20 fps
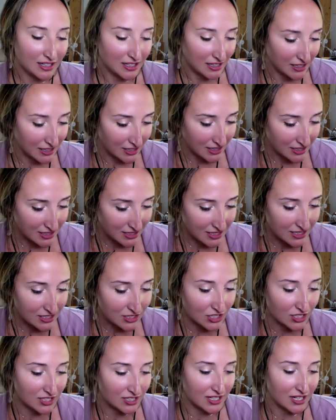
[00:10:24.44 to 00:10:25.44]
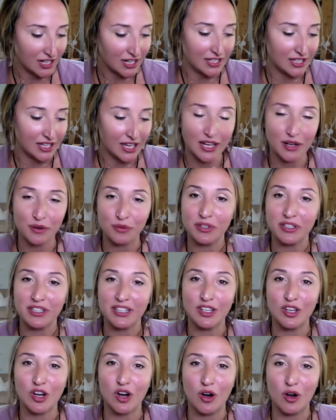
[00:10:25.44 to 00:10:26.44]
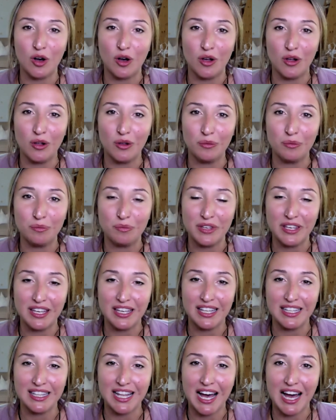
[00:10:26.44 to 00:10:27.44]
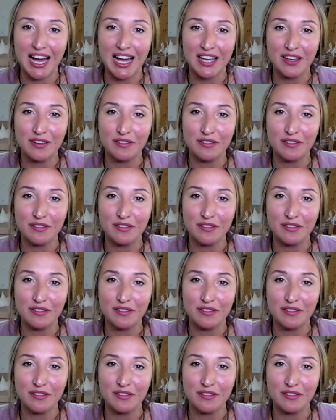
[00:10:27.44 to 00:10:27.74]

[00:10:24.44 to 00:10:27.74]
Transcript: a condition I can't really call being alive.